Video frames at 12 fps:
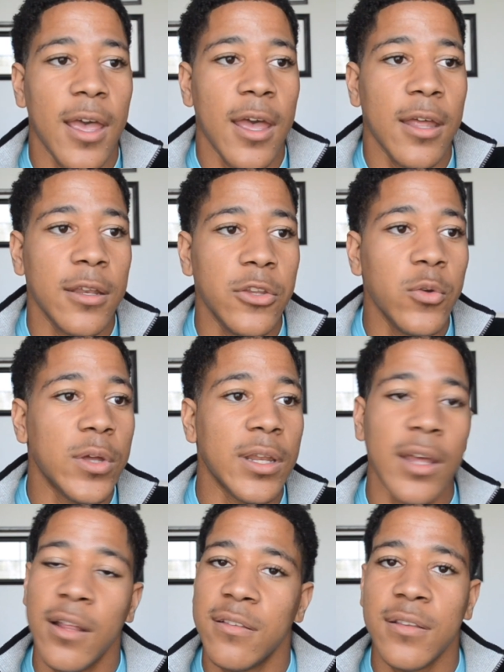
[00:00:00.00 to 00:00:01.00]
and you can
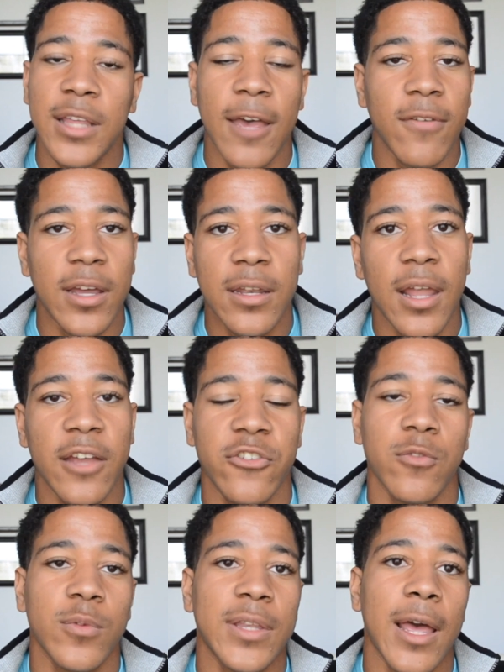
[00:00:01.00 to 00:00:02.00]
instantly have a
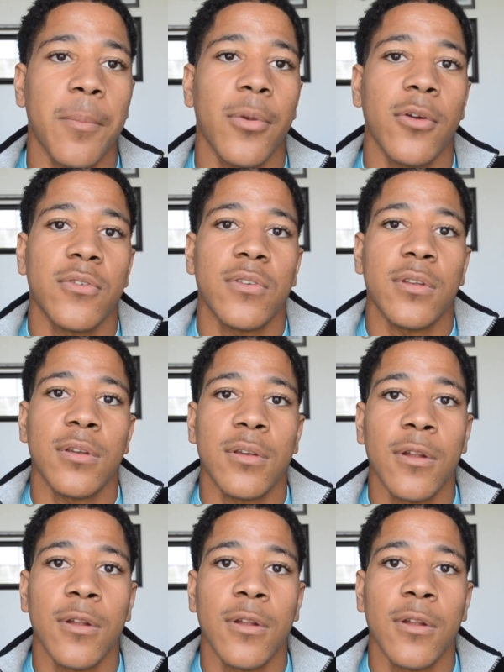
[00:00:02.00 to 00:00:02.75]
connection with that person.